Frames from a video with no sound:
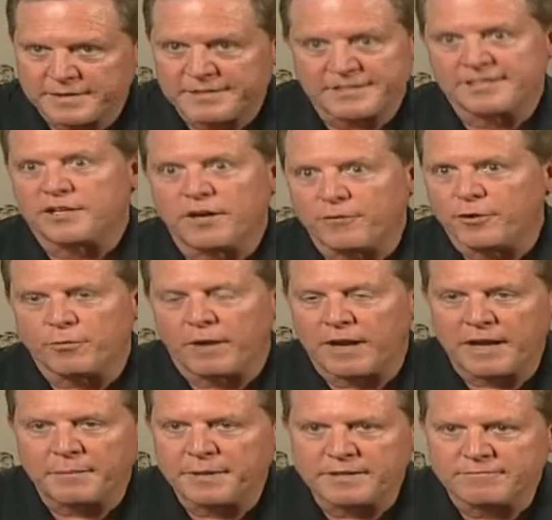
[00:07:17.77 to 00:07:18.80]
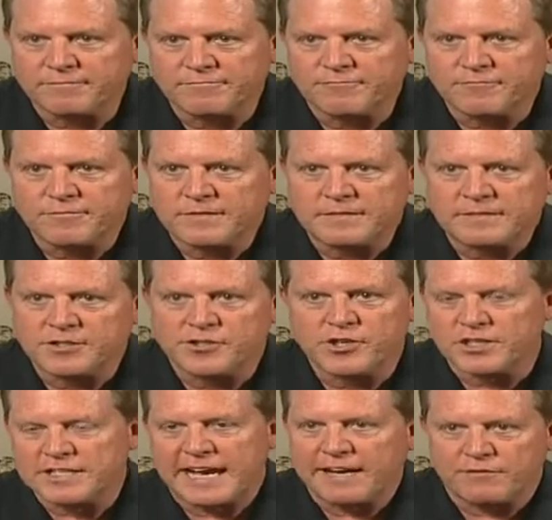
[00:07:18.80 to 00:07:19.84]
discovered, I mean,
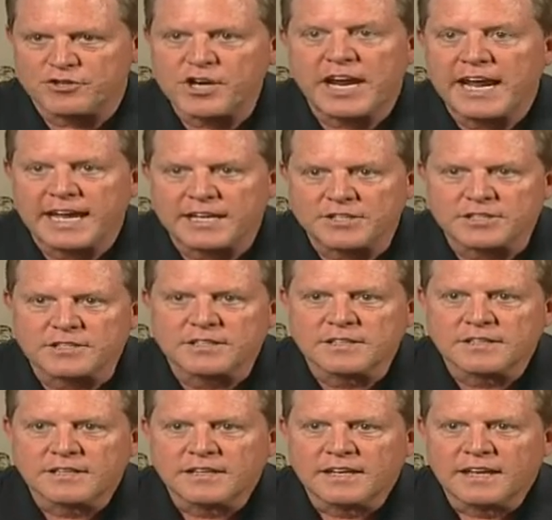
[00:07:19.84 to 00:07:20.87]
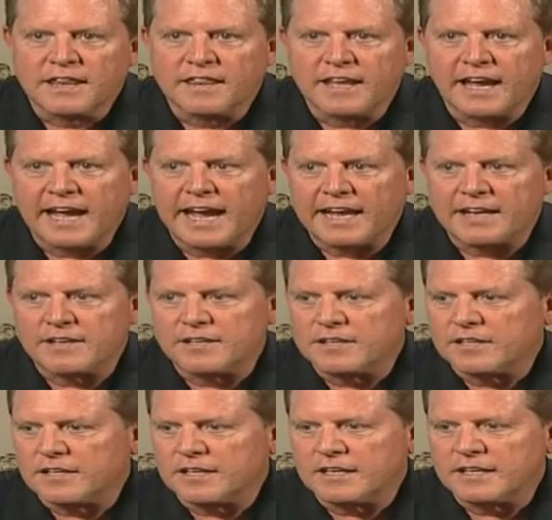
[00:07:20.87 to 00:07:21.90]
just out of chance, that
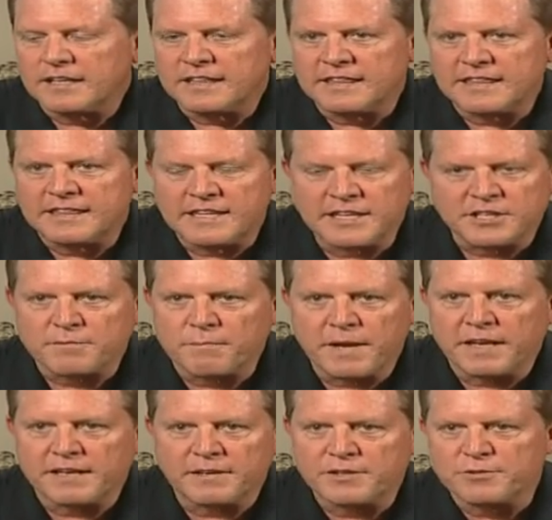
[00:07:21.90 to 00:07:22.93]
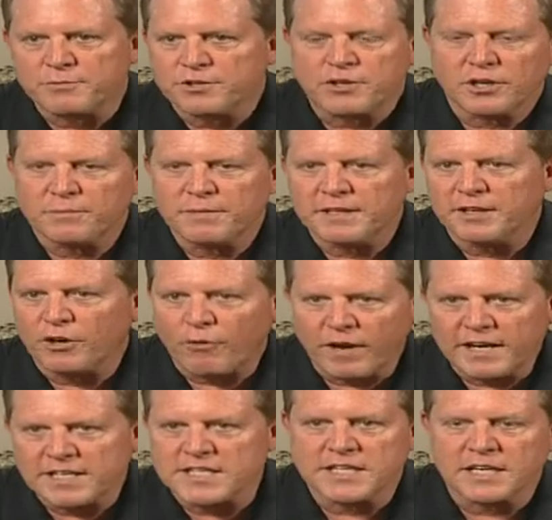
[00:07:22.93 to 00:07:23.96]
this made this was going to be the
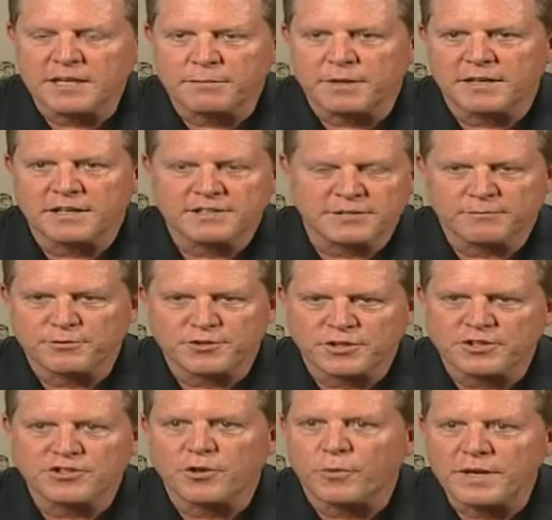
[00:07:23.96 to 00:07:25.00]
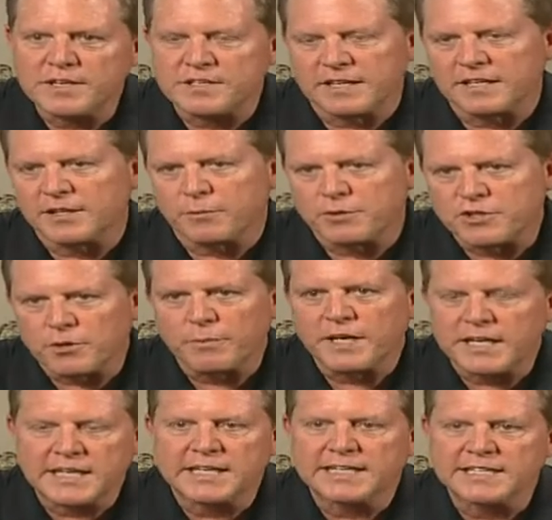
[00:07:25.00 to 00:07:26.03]
greatest thing because it was just so easy and there were so
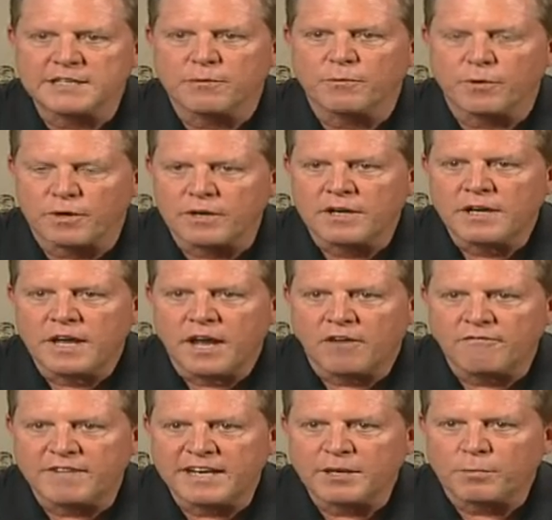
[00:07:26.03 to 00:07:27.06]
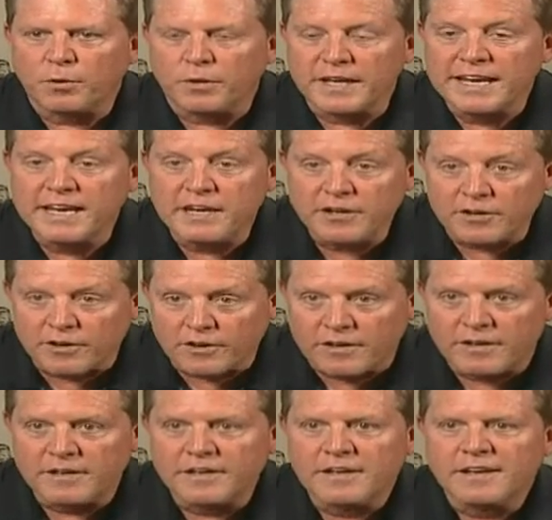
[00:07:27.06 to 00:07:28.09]
many kids that were available here
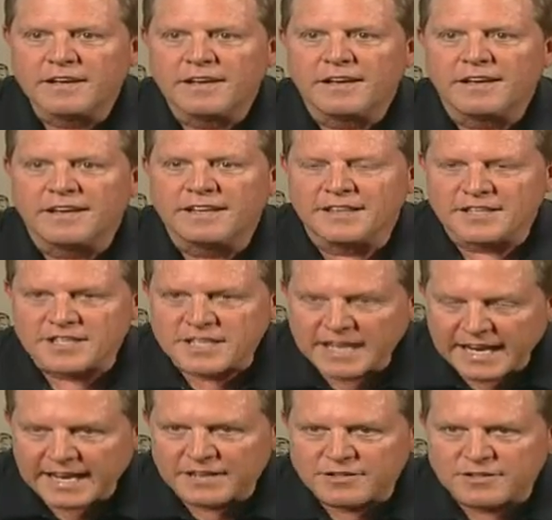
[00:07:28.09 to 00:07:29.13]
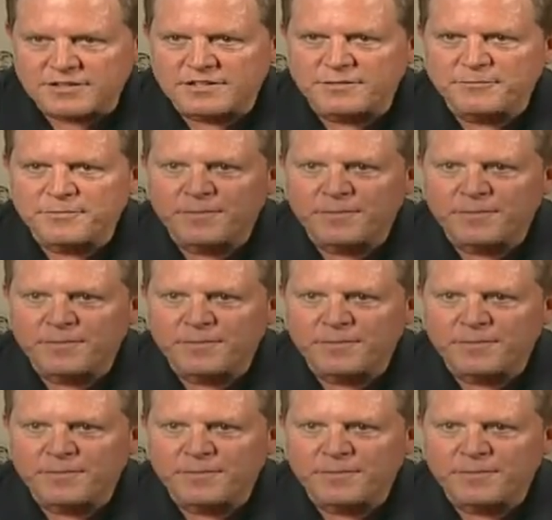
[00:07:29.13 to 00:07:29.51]
in the states